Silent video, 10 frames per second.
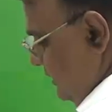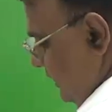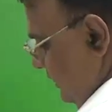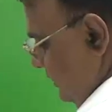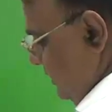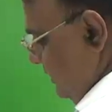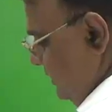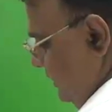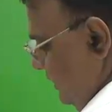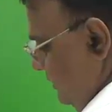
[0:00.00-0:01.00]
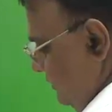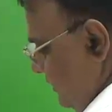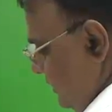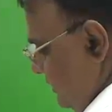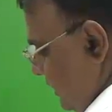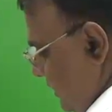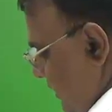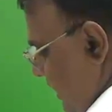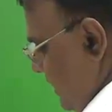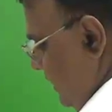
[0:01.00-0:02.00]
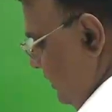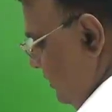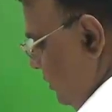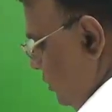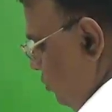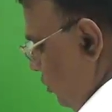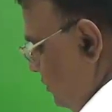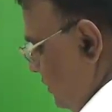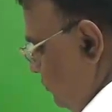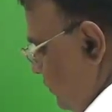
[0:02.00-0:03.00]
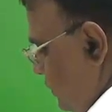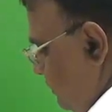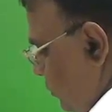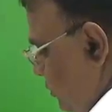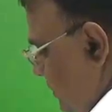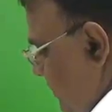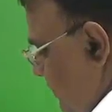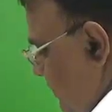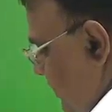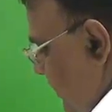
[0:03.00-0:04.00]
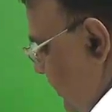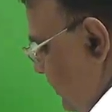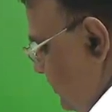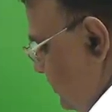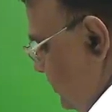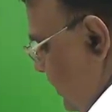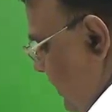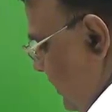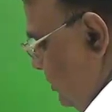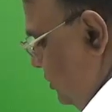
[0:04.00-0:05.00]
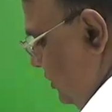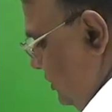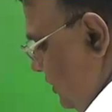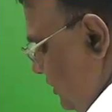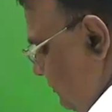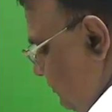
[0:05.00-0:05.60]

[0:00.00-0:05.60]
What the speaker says: that ethnicity is underlying causes which poses a great challenge in the